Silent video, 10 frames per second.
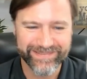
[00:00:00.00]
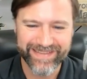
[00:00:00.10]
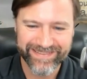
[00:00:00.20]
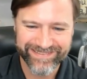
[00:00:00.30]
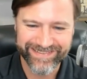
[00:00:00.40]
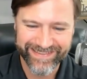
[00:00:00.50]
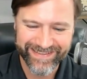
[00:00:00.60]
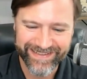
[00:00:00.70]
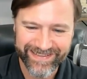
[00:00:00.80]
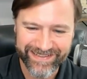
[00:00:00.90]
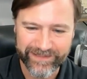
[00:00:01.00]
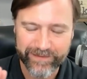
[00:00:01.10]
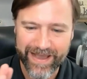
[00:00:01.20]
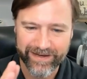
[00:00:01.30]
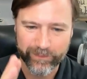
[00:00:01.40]
essentially, you've
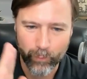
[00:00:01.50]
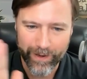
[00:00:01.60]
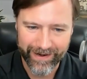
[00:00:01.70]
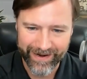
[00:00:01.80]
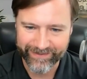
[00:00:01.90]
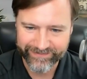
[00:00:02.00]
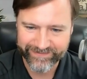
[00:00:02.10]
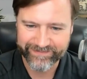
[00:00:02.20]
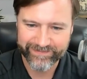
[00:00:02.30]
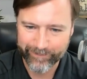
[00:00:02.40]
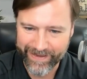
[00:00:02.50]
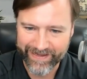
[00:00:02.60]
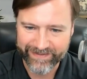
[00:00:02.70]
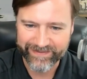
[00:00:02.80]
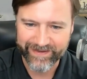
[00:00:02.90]
got your warehouse
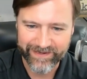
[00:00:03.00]
back there.